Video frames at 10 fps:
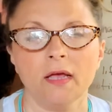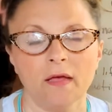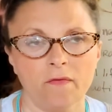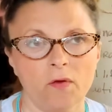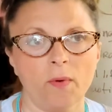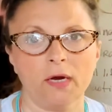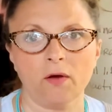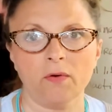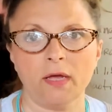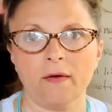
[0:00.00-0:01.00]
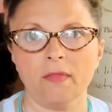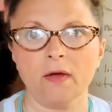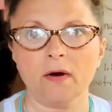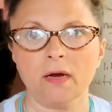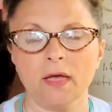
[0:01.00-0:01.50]
if you want to go down
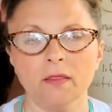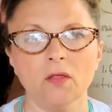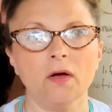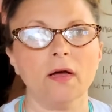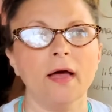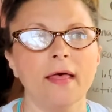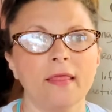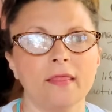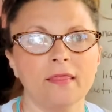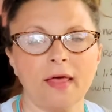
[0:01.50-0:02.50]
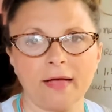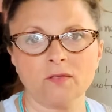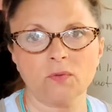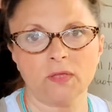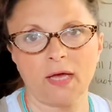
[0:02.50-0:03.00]
there and look.
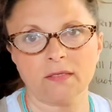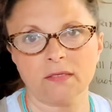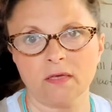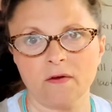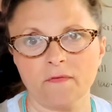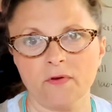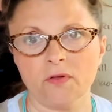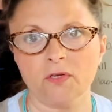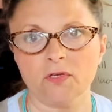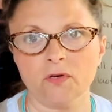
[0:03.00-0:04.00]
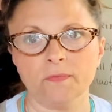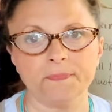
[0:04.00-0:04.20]
That's what that's there for you to do.